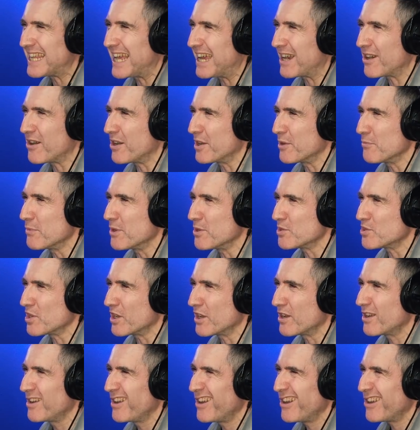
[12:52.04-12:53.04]
that kind of
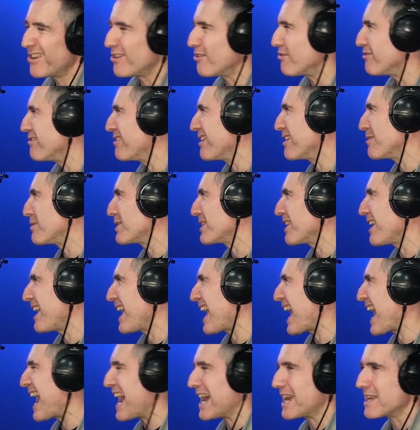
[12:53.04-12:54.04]
music, not really with like
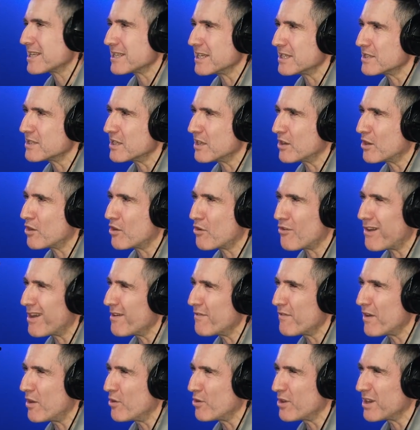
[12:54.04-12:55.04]
access to
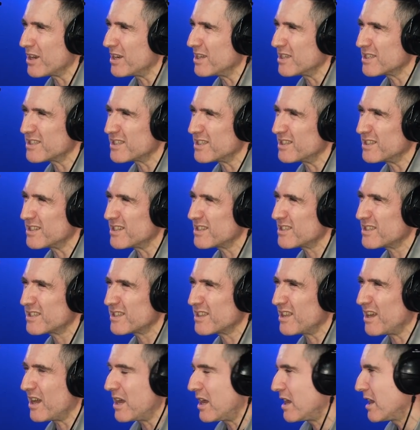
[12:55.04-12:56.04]
great vocalists, and
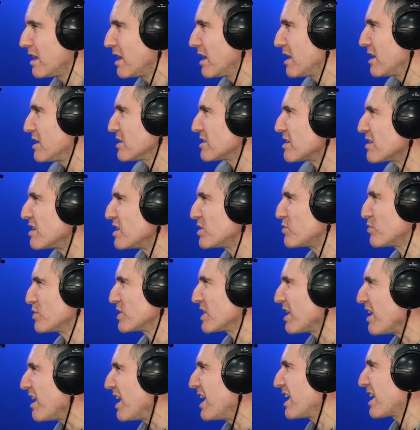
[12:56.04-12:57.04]
just like, so this was
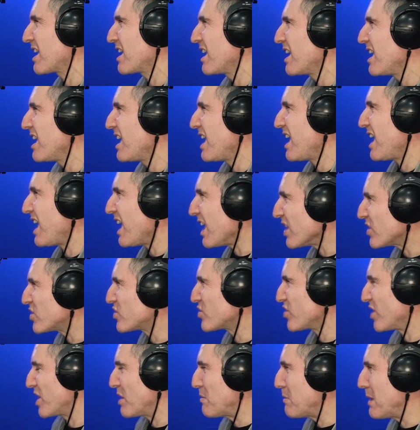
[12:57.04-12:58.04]
like us
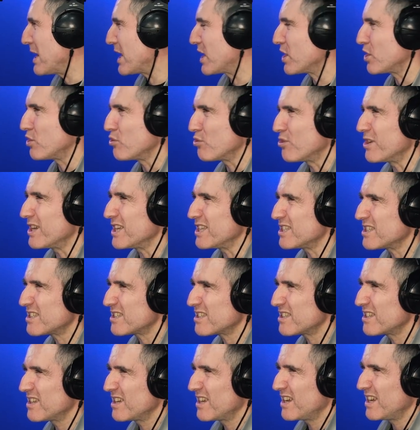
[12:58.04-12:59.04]
trying to make a
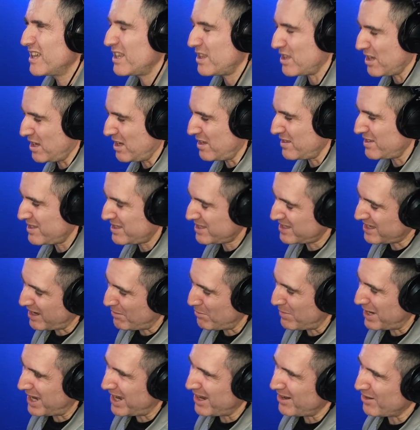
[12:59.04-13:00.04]
noise that
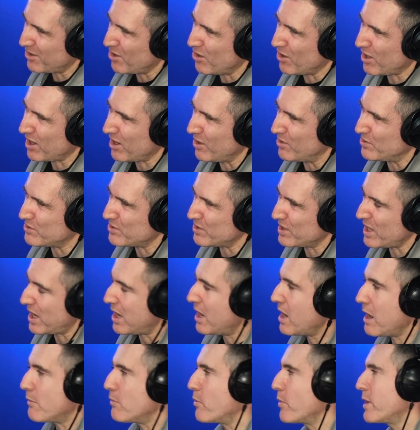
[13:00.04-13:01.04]
somehow got close to that.
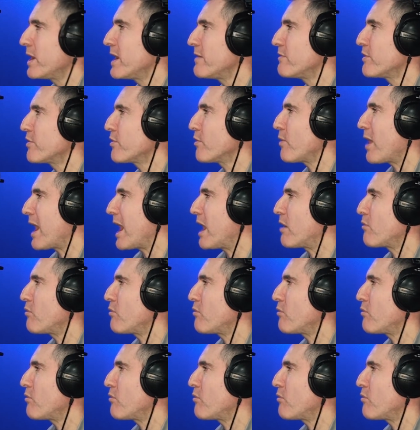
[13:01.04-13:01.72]
I mean, we never thought our